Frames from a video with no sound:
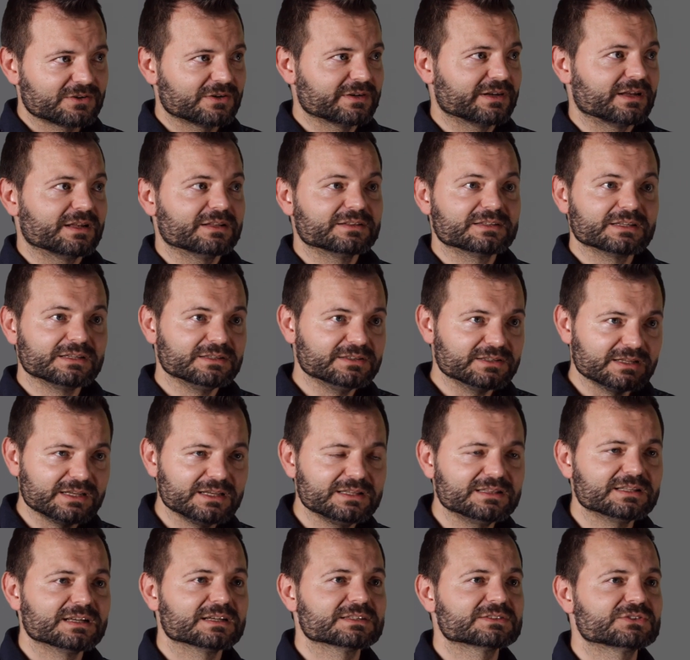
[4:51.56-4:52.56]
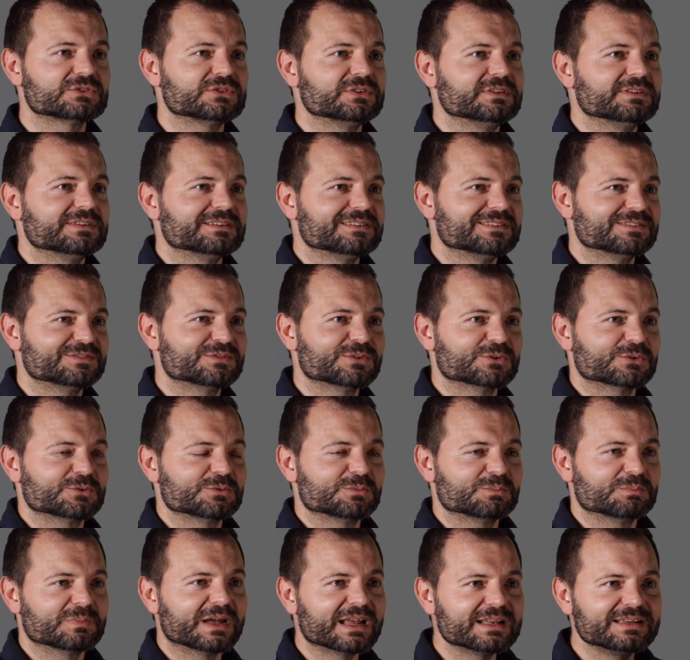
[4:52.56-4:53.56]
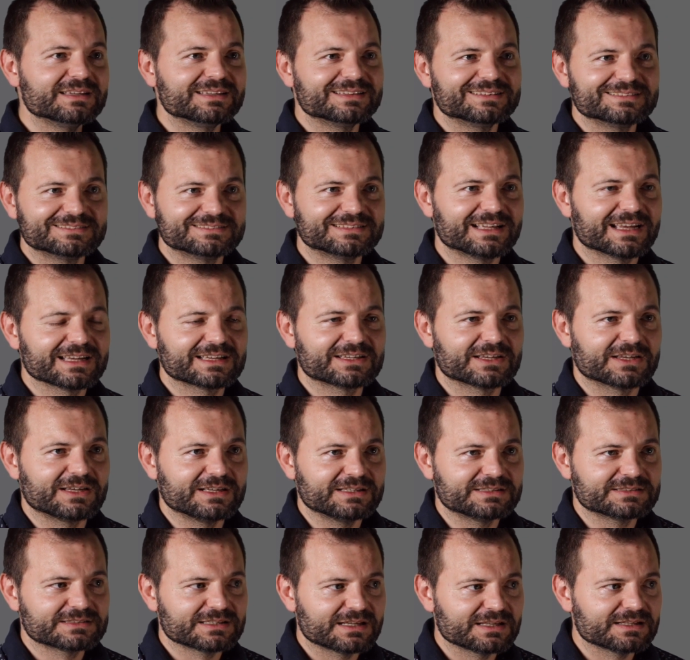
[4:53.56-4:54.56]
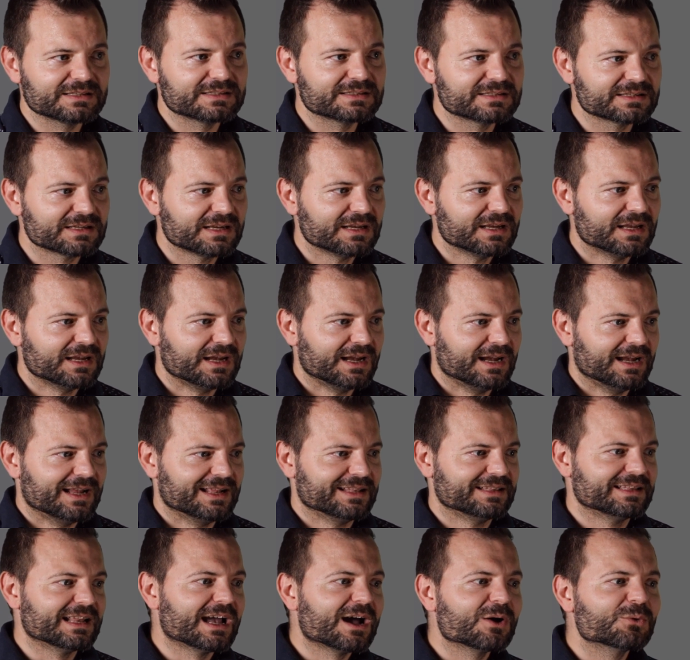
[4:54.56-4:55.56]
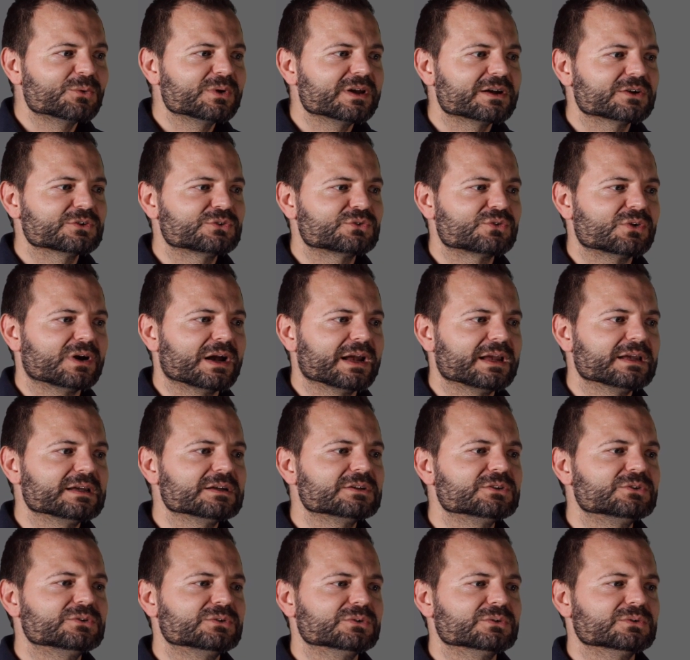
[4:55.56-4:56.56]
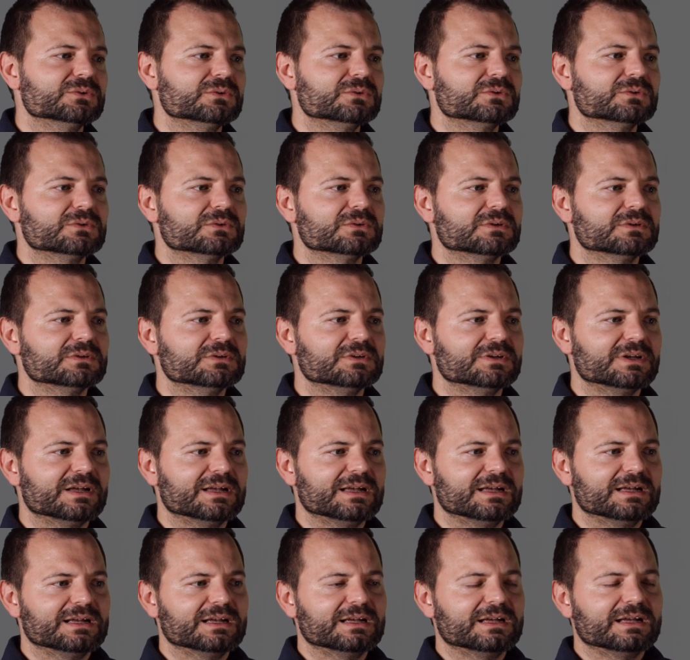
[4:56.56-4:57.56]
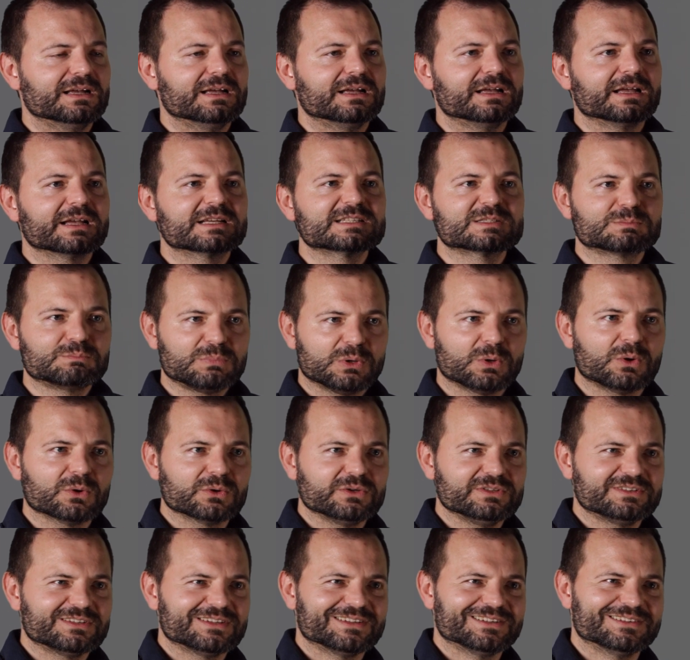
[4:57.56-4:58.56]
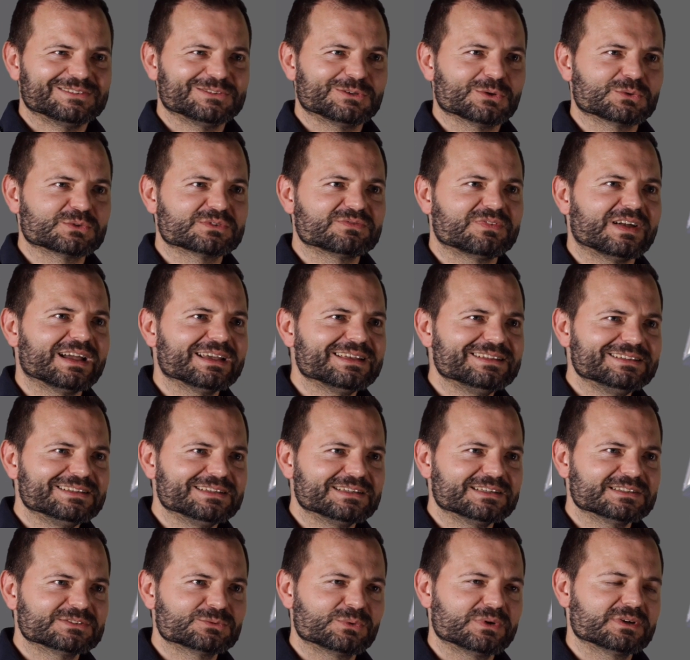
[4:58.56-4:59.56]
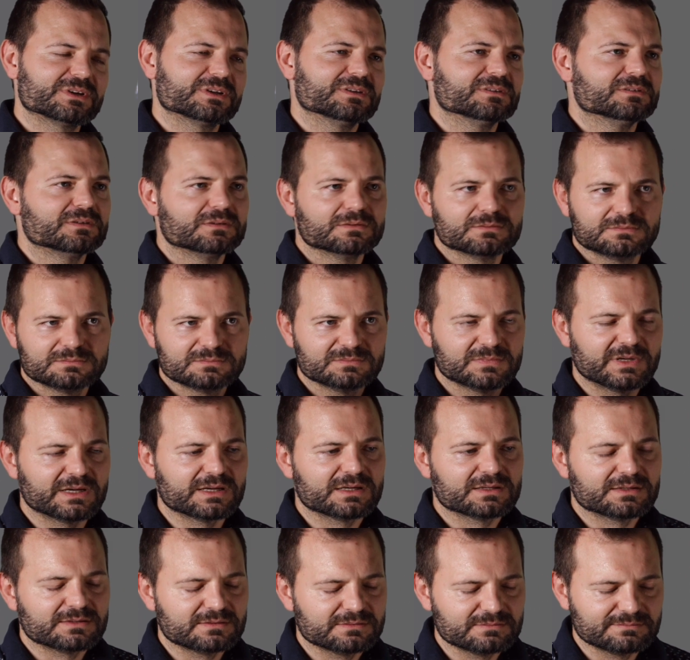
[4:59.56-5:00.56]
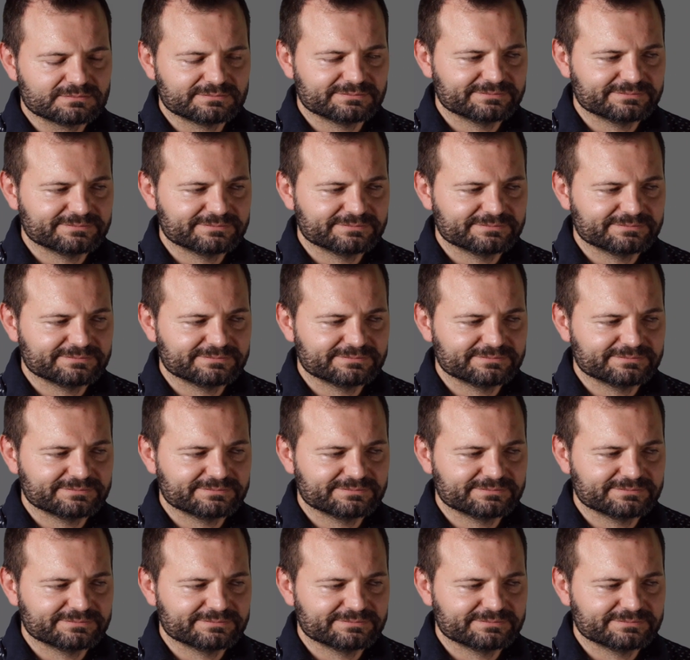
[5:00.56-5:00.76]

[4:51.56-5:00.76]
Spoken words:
and in industry for many decades, and now we are trying to exploit those findings. We are